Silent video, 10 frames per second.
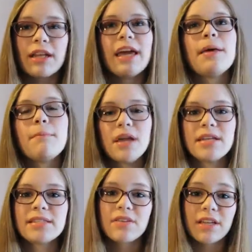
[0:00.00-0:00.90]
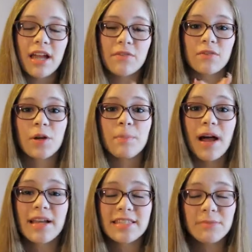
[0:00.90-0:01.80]
and it may sound like I have a very
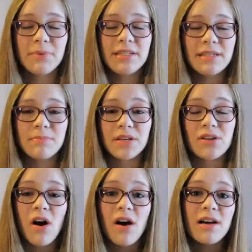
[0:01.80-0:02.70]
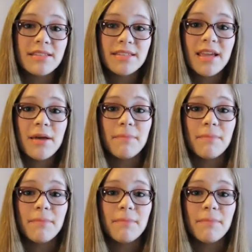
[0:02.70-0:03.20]
biased opinion because